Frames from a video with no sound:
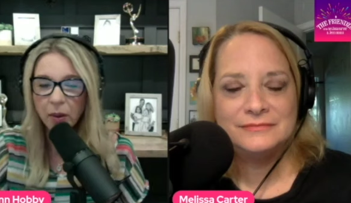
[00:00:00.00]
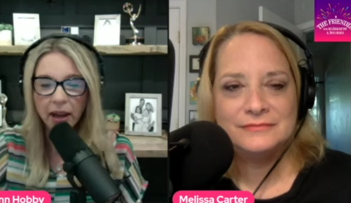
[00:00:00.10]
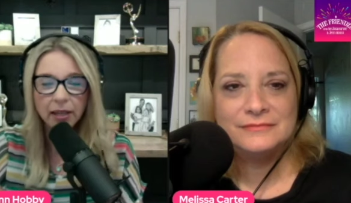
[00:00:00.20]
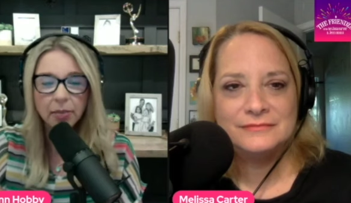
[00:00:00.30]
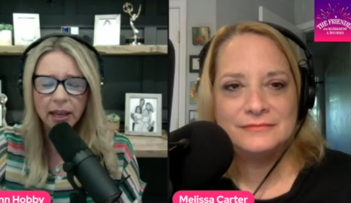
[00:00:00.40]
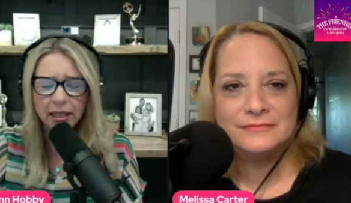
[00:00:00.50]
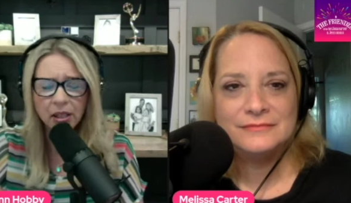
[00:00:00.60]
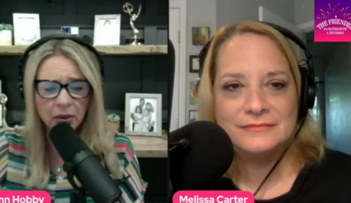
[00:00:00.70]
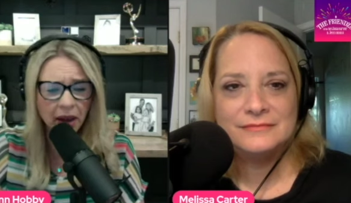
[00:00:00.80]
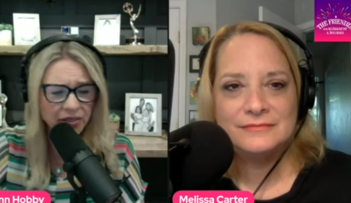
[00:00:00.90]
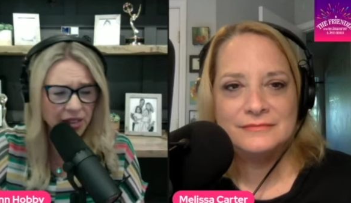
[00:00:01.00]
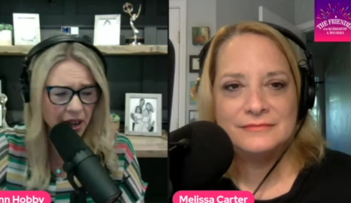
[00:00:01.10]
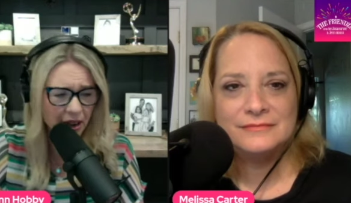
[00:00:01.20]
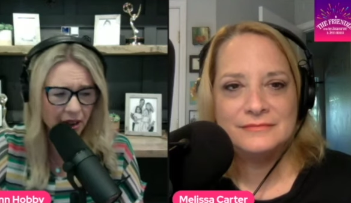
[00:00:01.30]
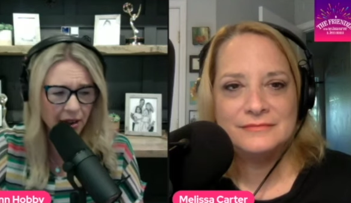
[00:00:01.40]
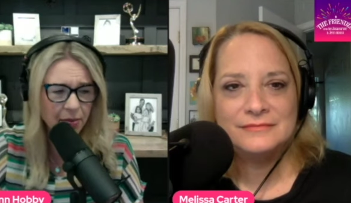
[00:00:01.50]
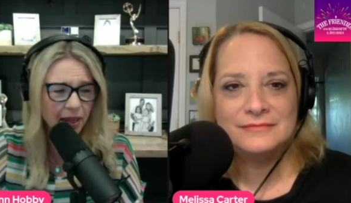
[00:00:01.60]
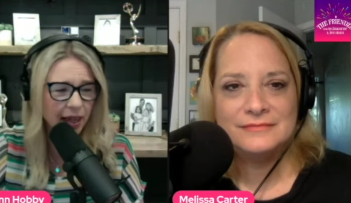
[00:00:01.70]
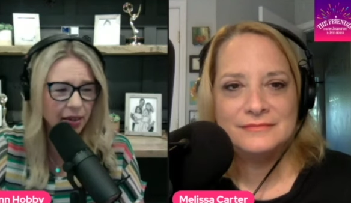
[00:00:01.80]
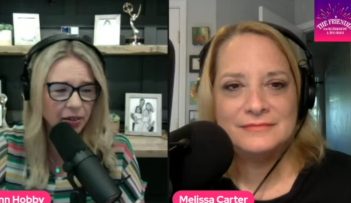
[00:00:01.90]
Speaker 1: by it. And I'm like, I don't have time
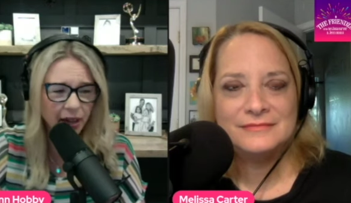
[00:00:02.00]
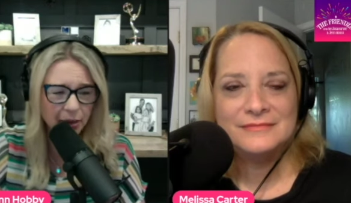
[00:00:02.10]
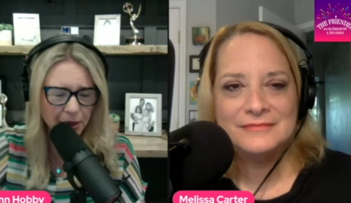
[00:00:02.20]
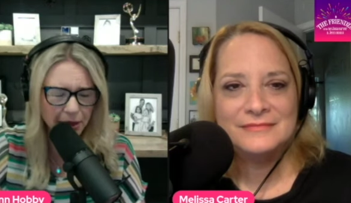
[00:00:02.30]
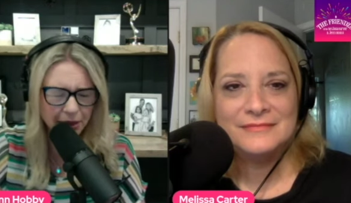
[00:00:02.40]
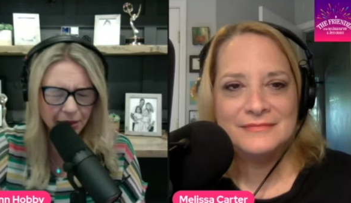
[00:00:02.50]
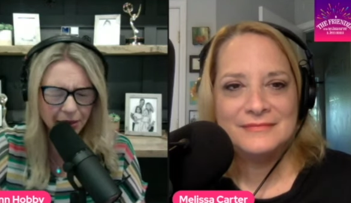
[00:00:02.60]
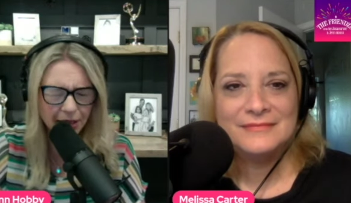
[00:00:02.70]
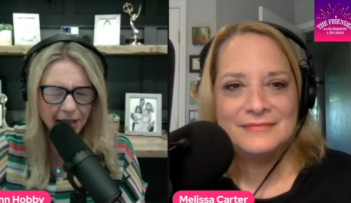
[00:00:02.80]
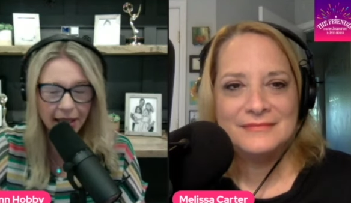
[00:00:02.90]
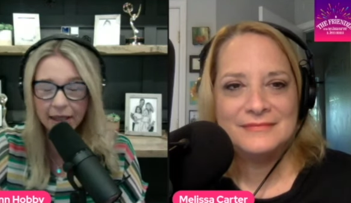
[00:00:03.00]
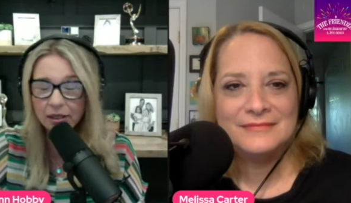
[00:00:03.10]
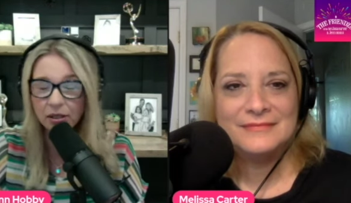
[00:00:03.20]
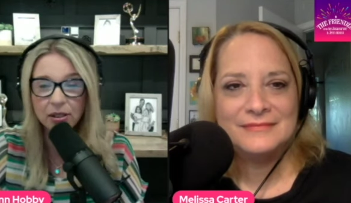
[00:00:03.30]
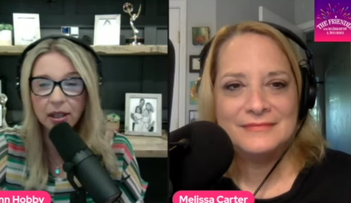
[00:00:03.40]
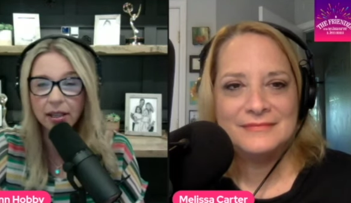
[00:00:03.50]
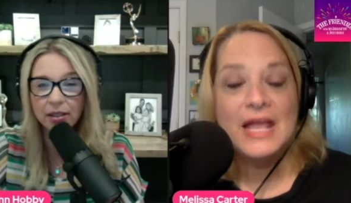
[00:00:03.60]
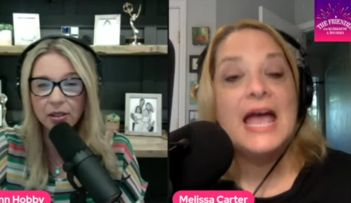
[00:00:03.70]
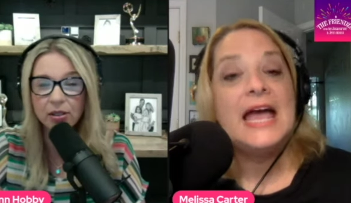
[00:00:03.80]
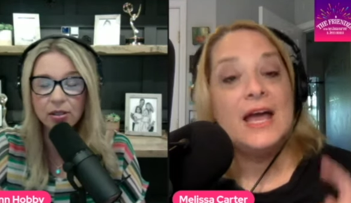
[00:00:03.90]
and I don't know how I'm going to do it. And I just
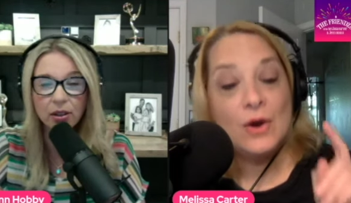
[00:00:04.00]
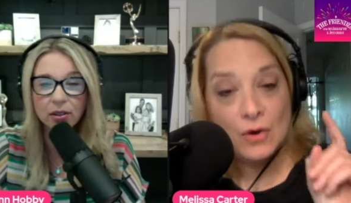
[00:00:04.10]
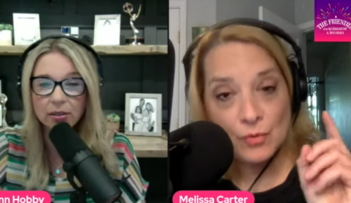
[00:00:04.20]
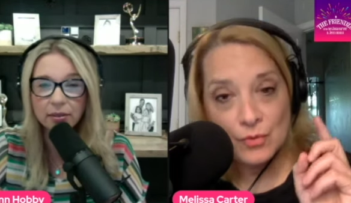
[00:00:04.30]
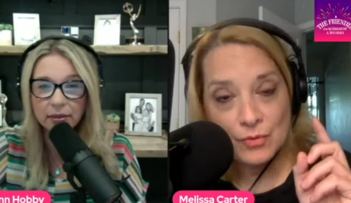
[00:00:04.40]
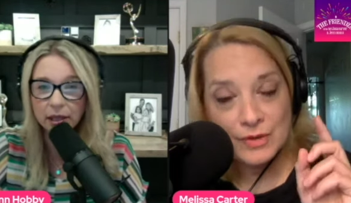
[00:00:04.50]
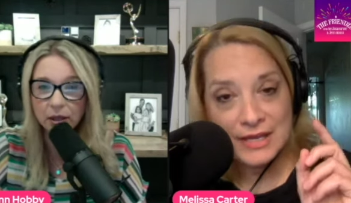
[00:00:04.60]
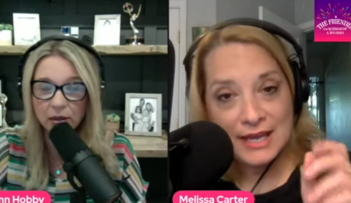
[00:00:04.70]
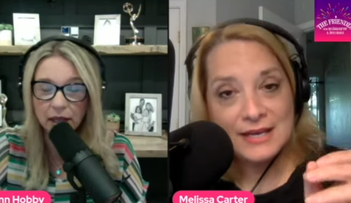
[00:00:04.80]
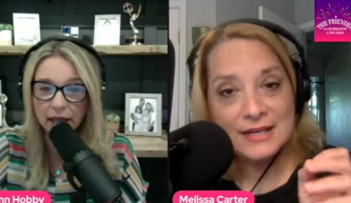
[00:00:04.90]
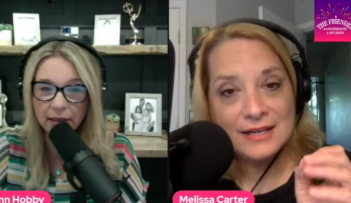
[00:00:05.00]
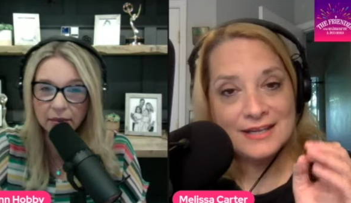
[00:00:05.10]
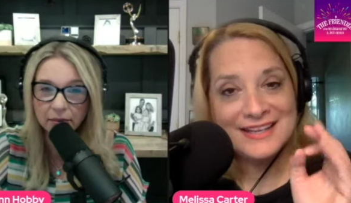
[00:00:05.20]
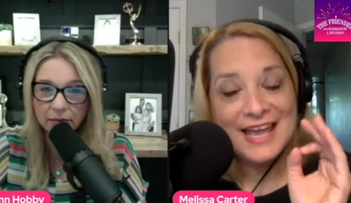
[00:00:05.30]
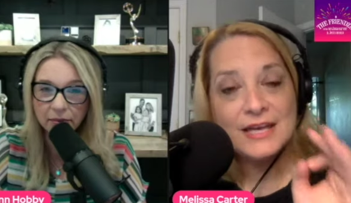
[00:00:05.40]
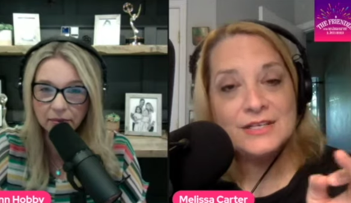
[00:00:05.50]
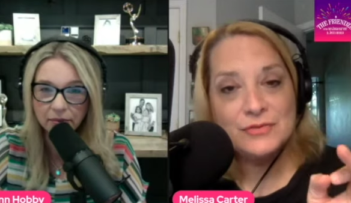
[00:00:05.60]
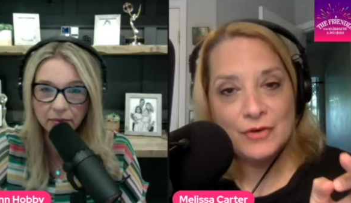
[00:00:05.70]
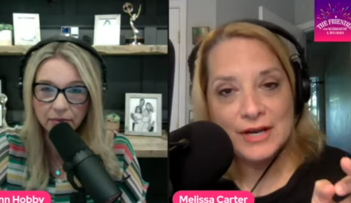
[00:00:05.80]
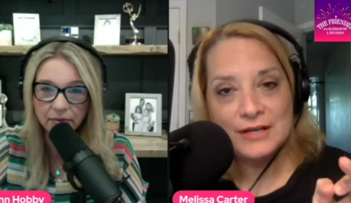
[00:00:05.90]
start
Speaker 2: losing it. Katie's
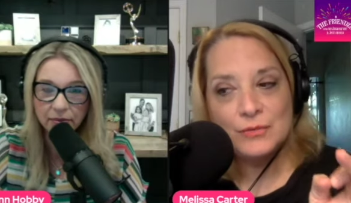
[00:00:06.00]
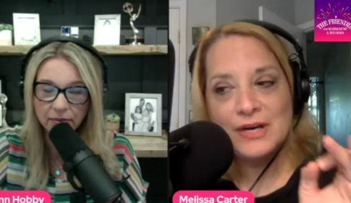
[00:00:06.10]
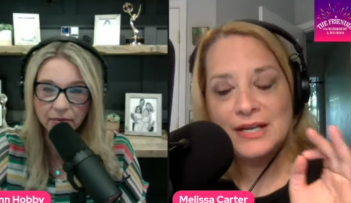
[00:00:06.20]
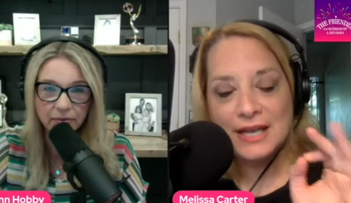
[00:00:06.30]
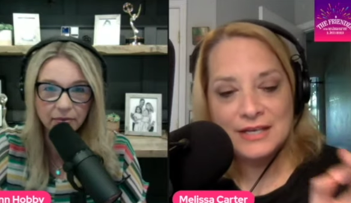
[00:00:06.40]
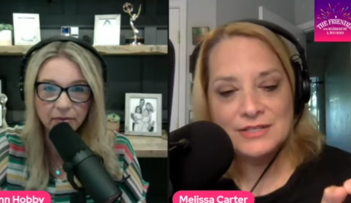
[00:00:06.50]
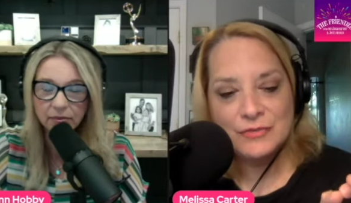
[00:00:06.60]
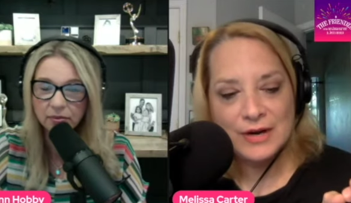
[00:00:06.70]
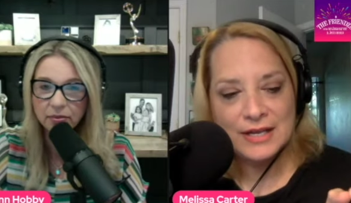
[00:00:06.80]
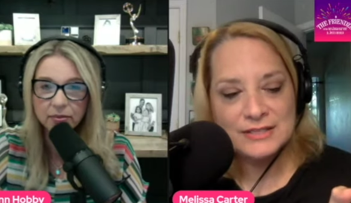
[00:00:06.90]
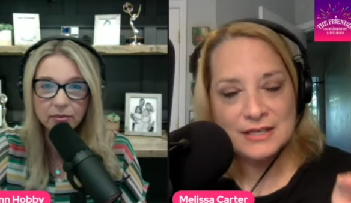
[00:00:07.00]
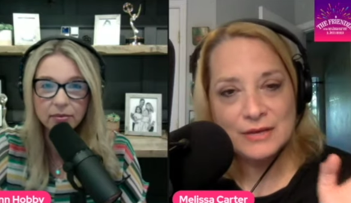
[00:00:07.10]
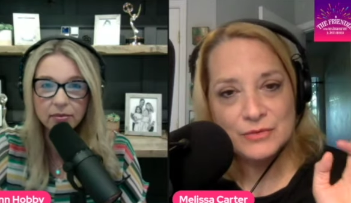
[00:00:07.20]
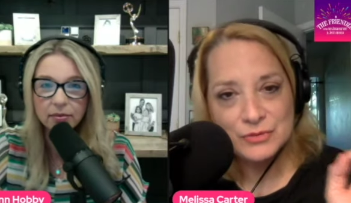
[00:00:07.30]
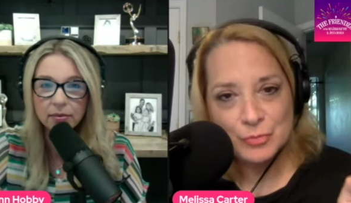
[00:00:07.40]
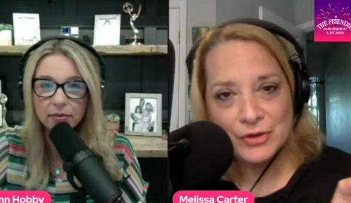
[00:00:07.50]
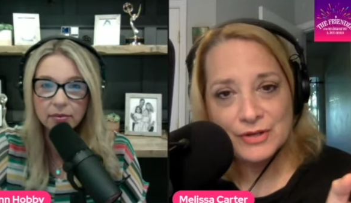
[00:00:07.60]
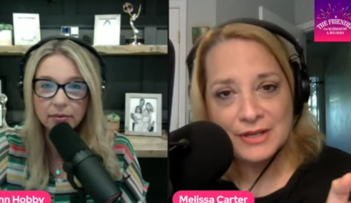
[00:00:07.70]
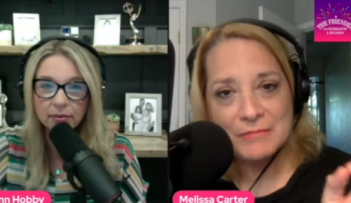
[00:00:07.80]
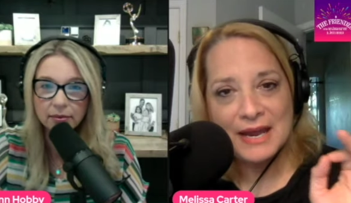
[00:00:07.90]
friend, one of Katie's friends, I thought was
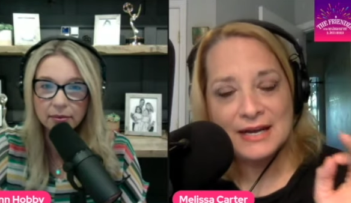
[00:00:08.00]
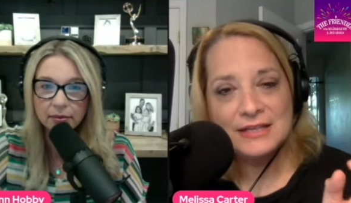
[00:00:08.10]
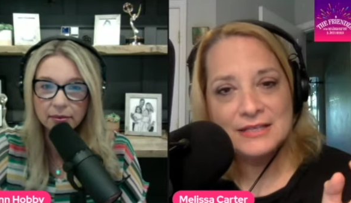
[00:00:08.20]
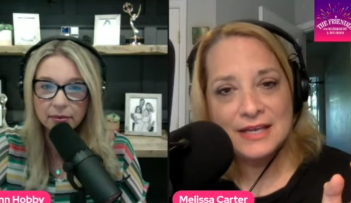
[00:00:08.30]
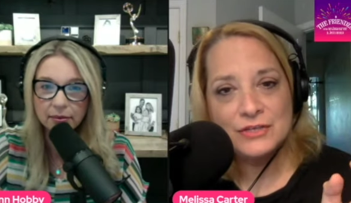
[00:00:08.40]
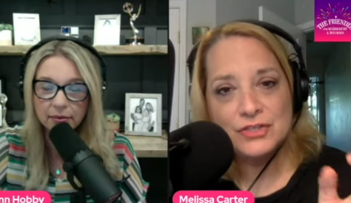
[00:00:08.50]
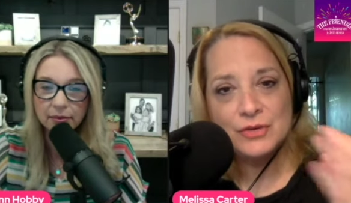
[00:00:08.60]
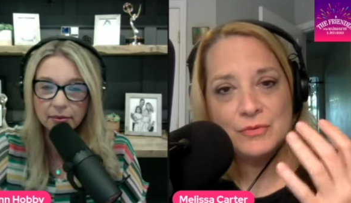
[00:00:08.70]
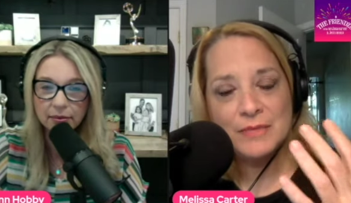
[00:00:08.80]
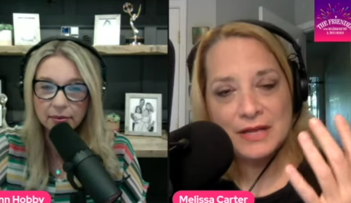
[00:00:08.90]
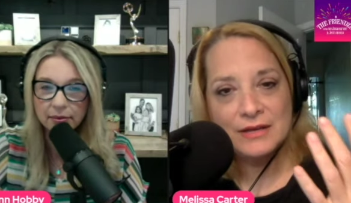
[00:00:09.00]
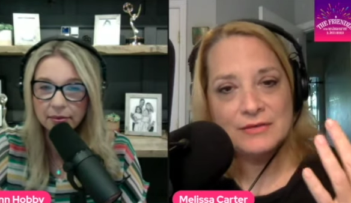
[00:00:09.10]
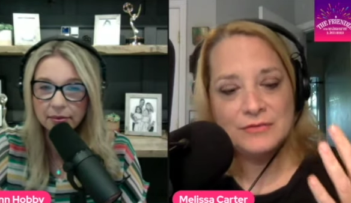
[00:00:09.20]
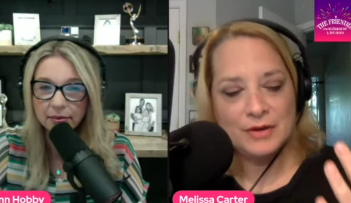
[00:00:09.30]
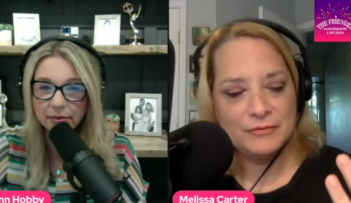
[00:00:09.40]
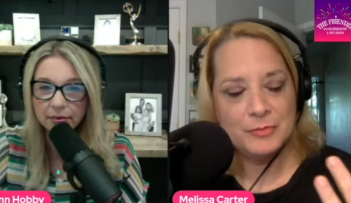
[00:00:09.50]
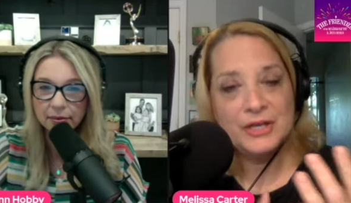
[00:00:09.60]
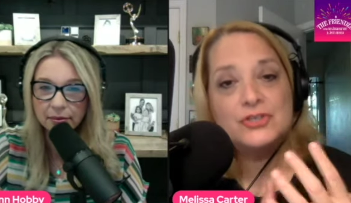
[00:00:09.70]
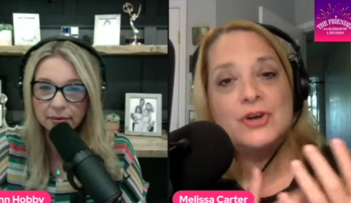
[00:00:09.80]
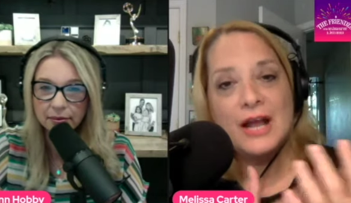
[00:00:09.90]
brilliant back in the day. She would make a
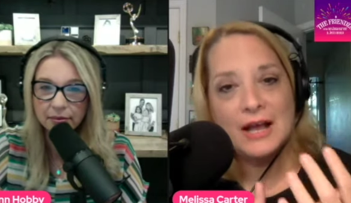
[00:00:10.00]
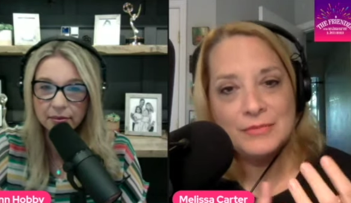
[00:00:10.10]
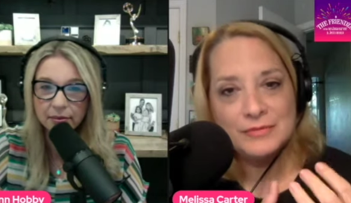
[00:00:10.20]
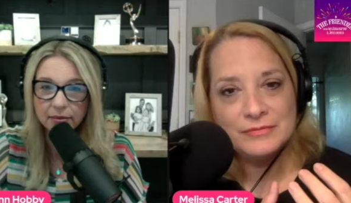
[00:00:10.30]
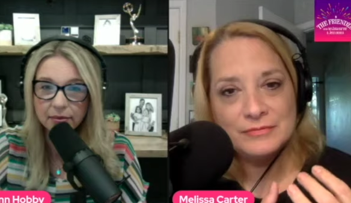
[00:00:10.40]
picture album,